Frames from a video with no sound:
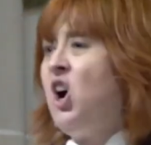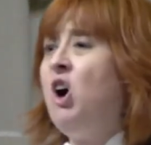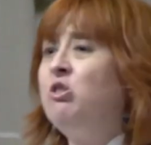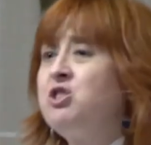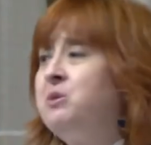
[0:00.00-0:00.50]

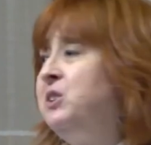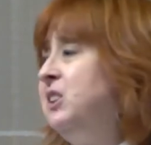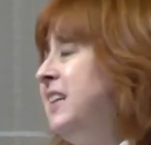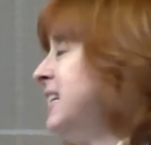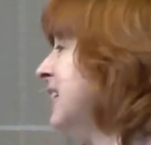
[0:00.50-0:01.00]

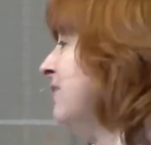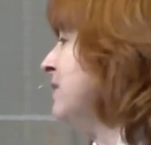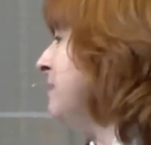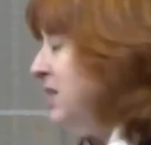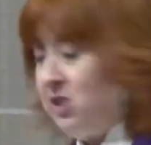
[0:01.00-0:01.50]
Cultural and
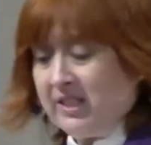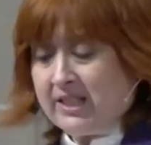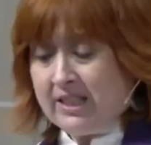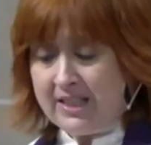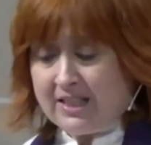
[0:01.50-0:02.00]

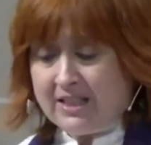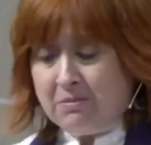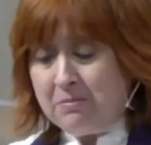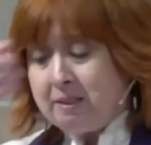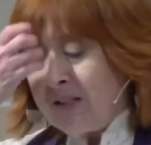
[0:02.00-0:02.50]
governmental
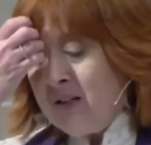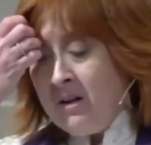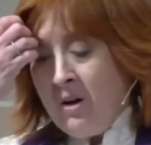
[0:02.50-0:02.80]
systems